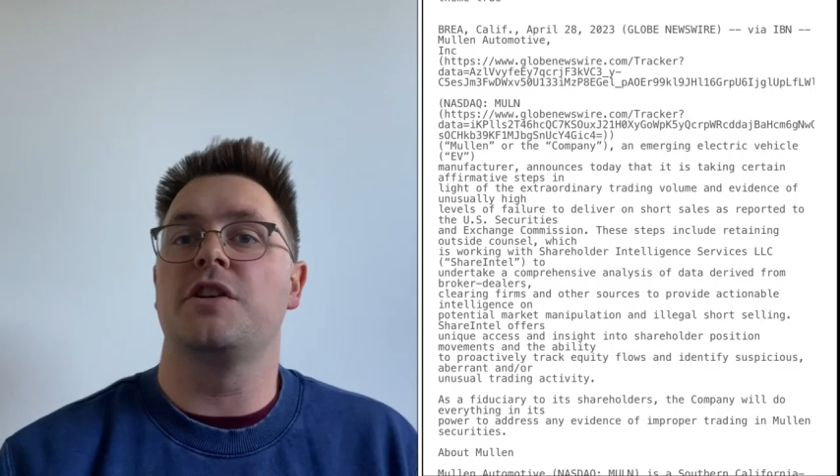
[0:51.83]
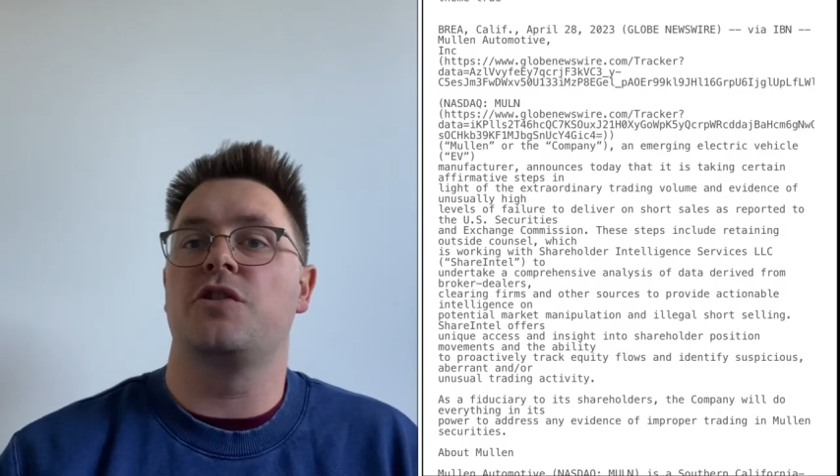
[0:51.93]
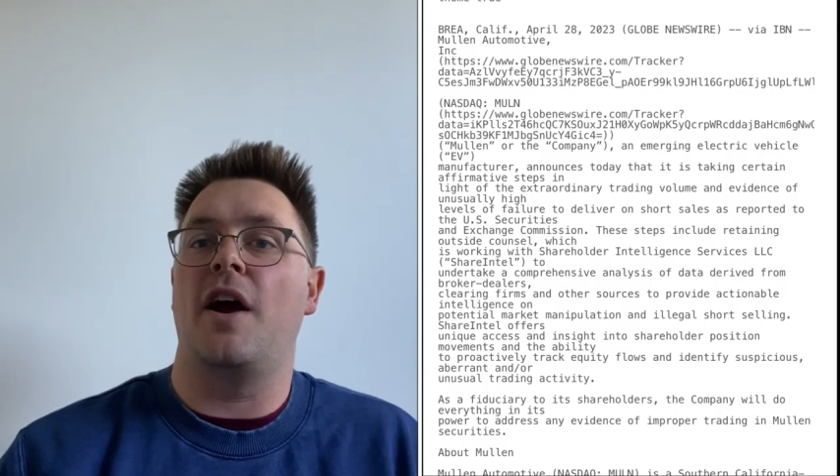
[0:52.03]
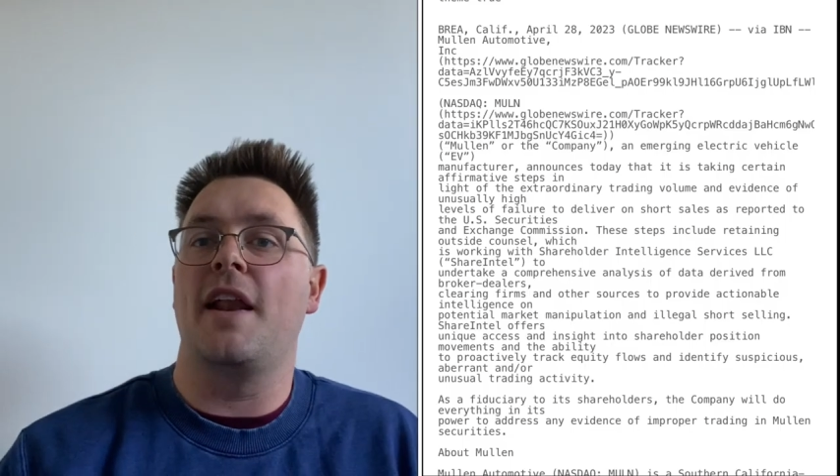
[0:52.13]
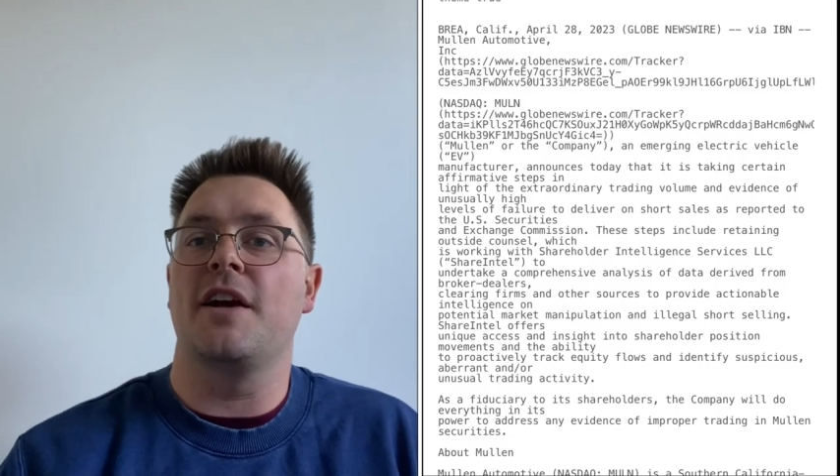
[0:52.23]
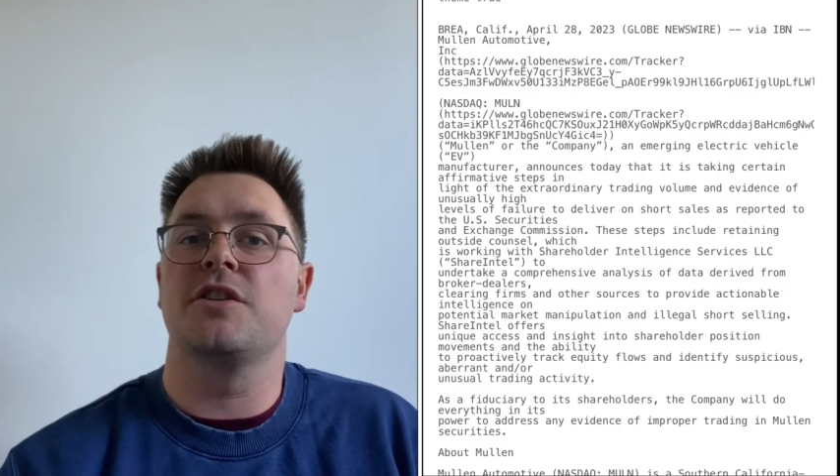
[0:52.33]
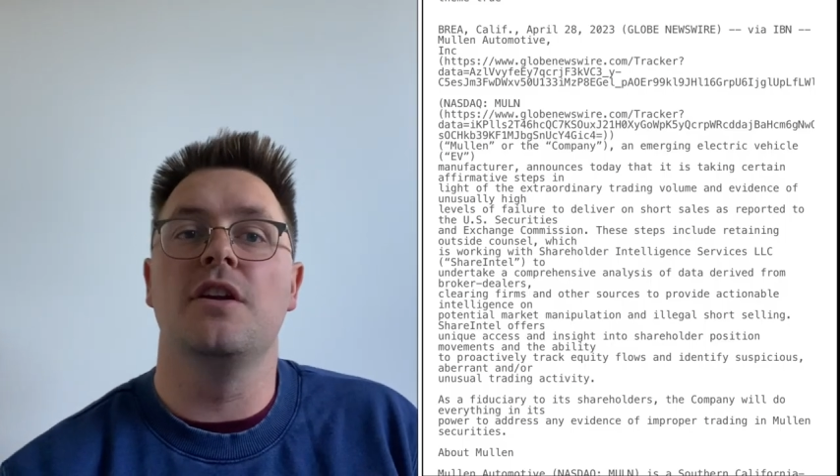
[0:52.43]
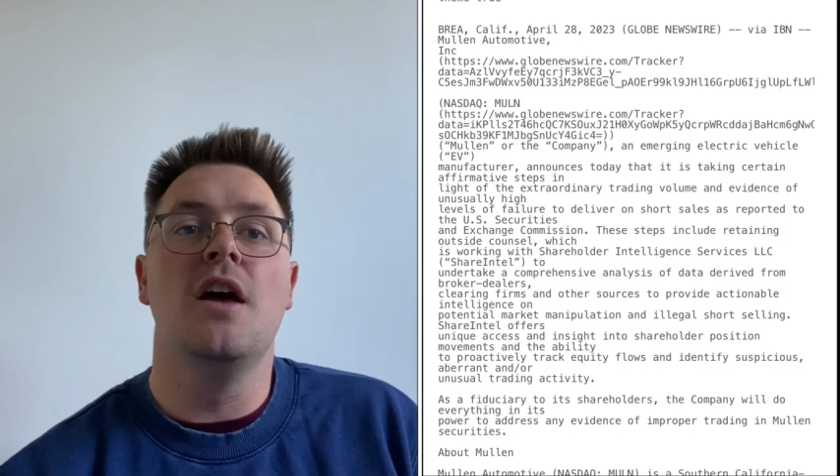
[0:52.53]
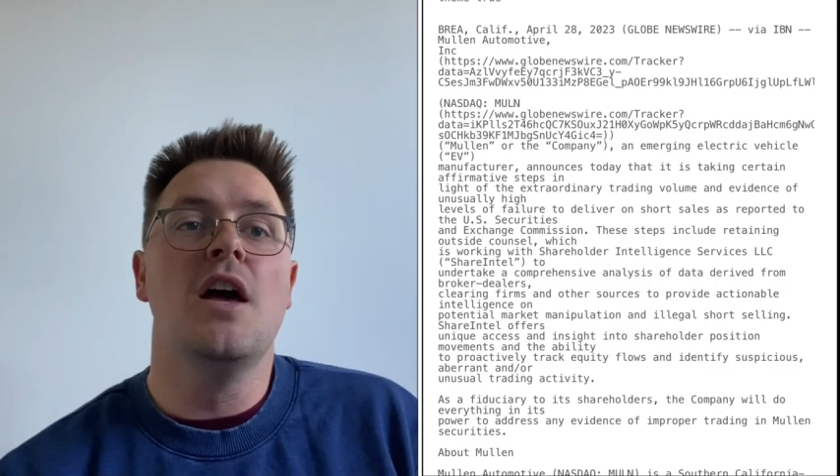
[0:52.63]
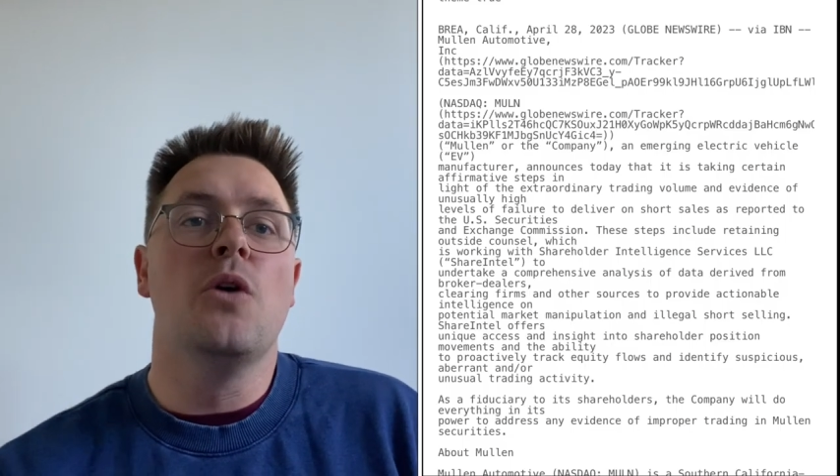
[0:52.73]
trade action,
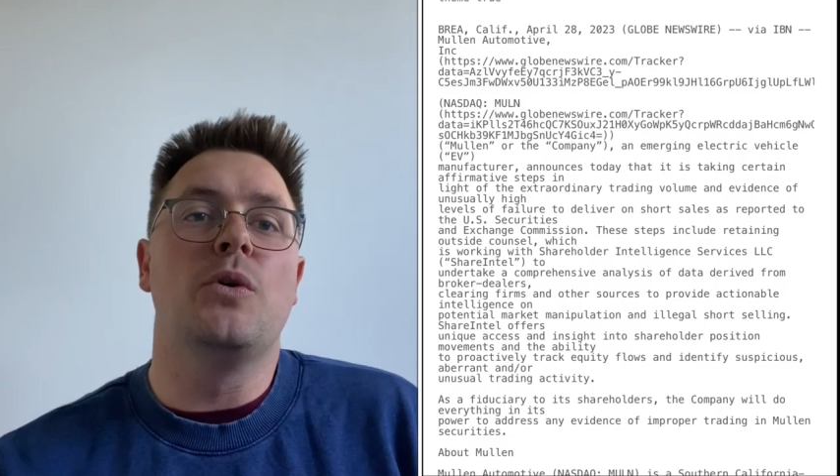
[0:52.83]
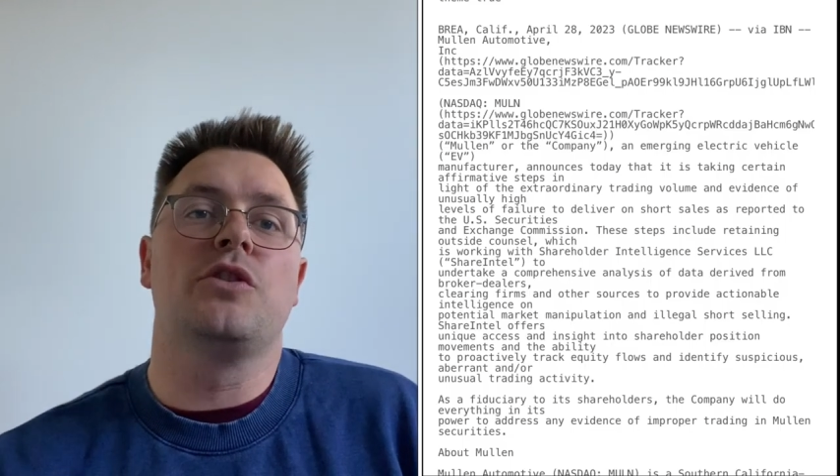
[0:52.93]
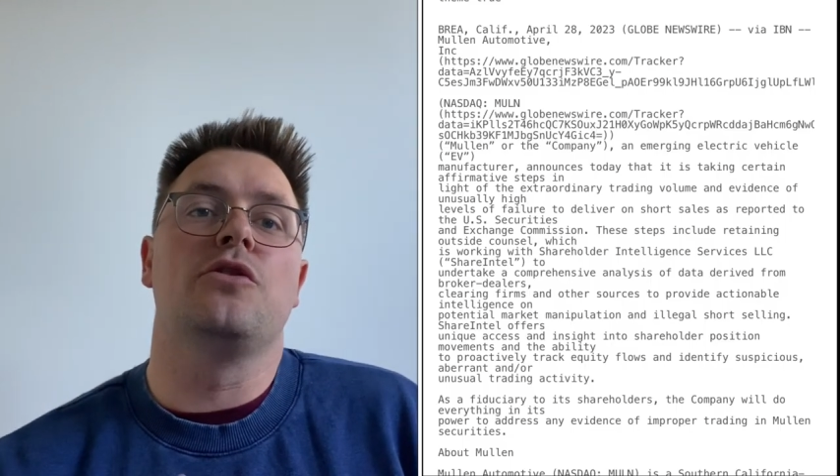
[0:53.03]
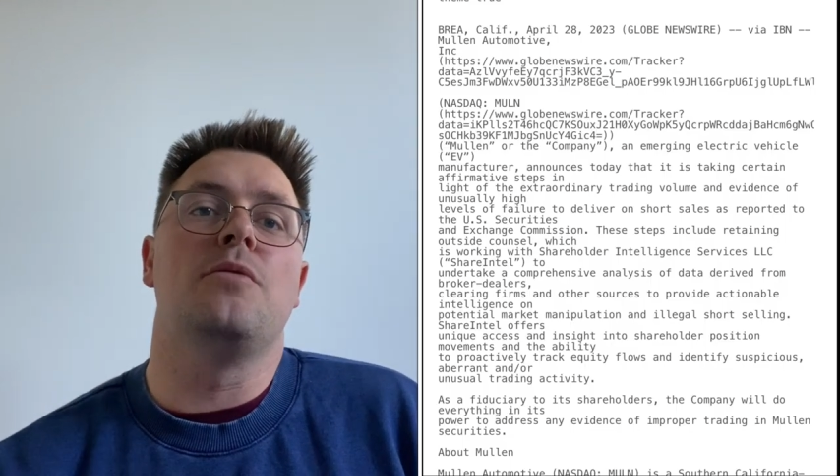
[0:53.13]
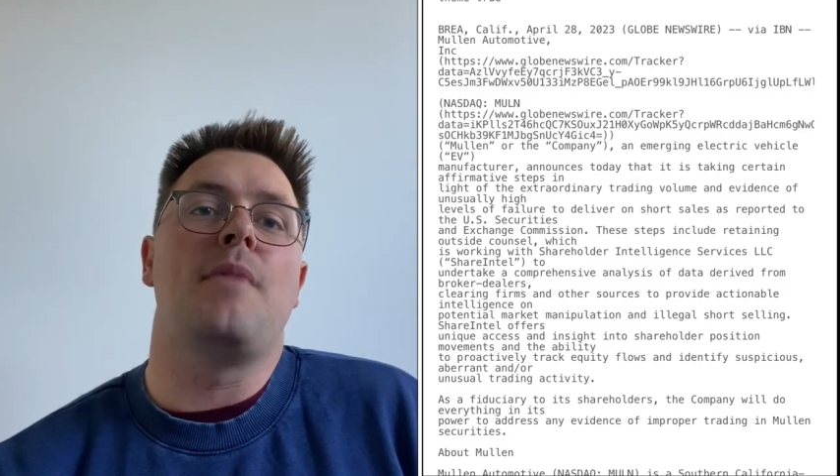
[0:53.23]
which saw